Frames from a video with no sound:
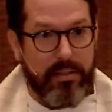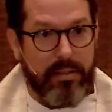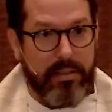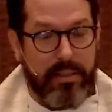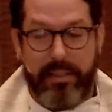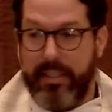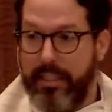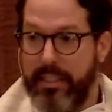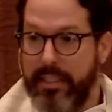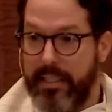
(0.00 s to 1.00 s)
And
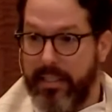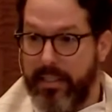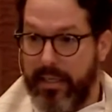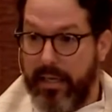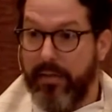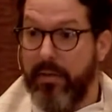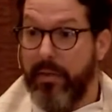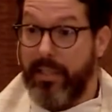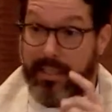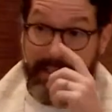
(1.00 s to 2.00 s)
Jesus says, "I'll do
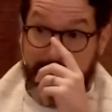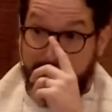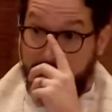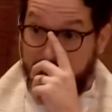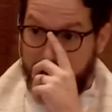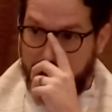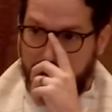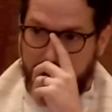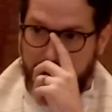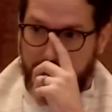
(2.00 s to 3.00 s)
it today."
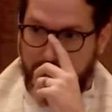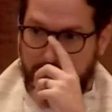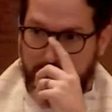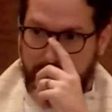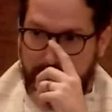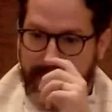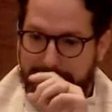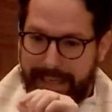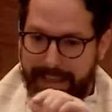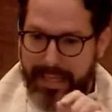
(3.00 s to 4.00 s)
And that's
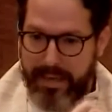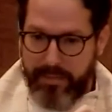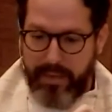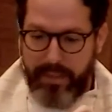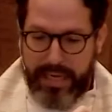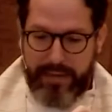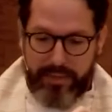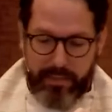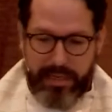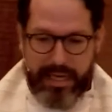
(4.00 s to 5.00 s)
a theme that we have in
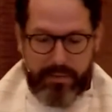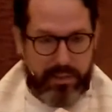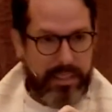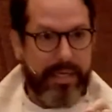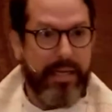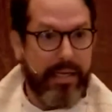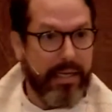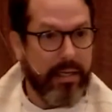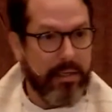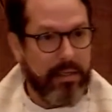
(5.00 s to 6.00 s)
the Bible,
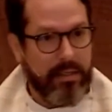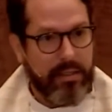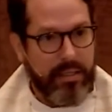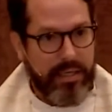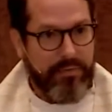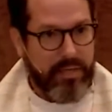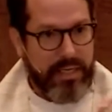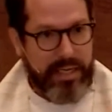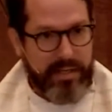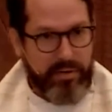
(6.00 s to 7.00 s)
today. If
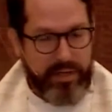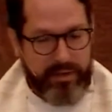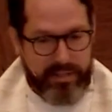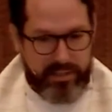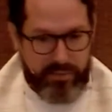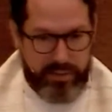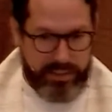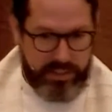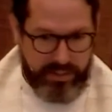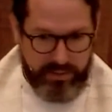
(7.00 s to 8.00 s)
today you hear his
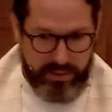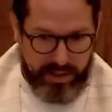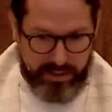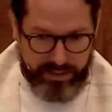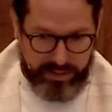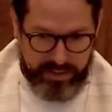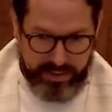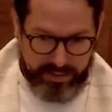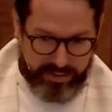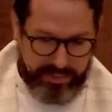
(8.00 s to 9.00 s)
voice, don't harden your
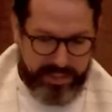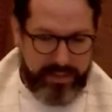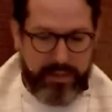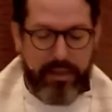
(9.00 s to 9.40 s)
heart, we hear.